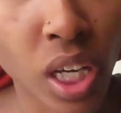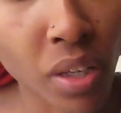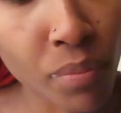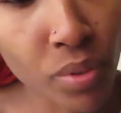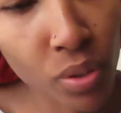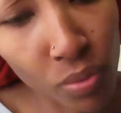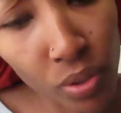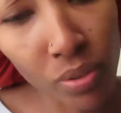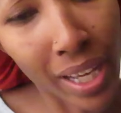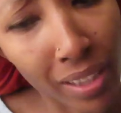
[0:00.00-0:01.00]
Come
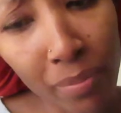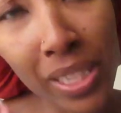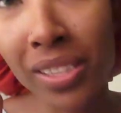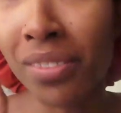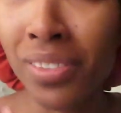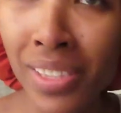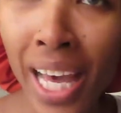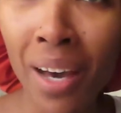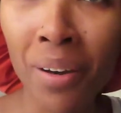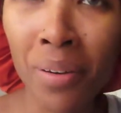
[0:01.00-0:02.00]
through elements of
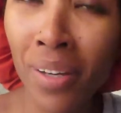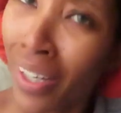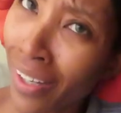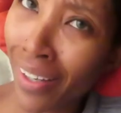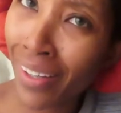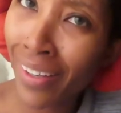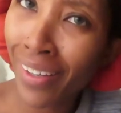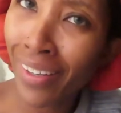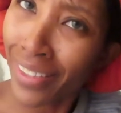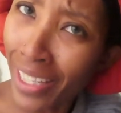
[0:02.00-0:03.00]
style.
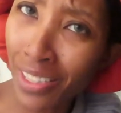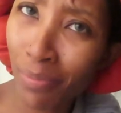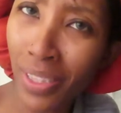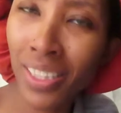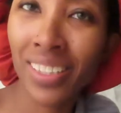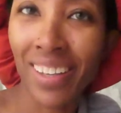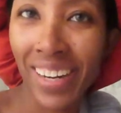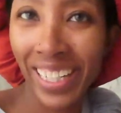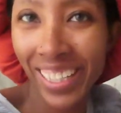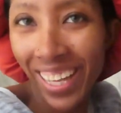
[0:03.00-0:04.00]
Yes, book. All
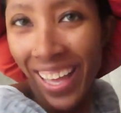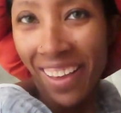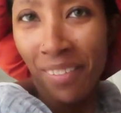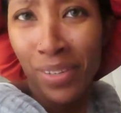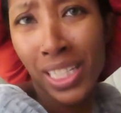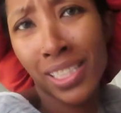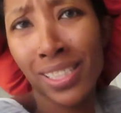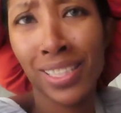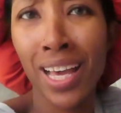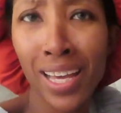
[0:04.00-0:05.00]
right. We
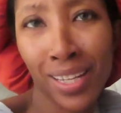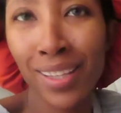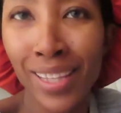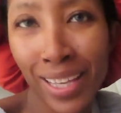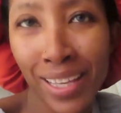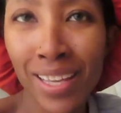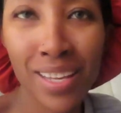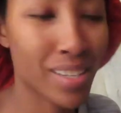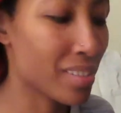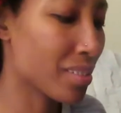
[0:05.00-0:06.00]
just got a
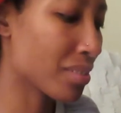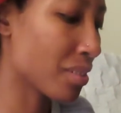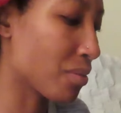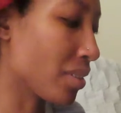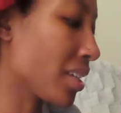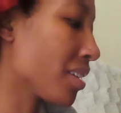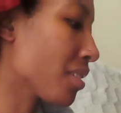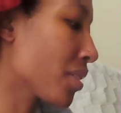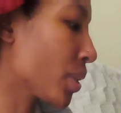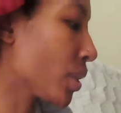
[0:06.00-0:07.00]
letter.
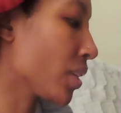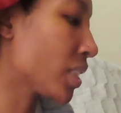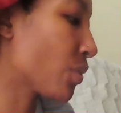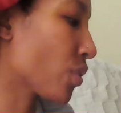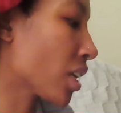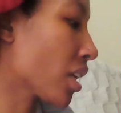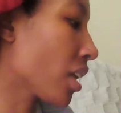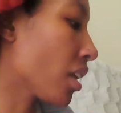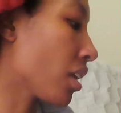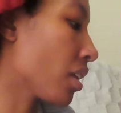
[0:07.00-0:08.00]
Wonder who it's
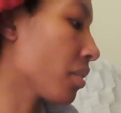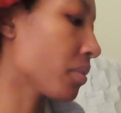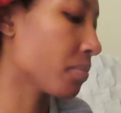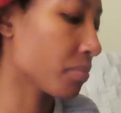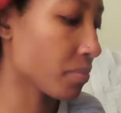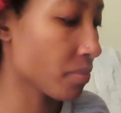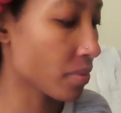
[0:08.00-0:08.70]
from.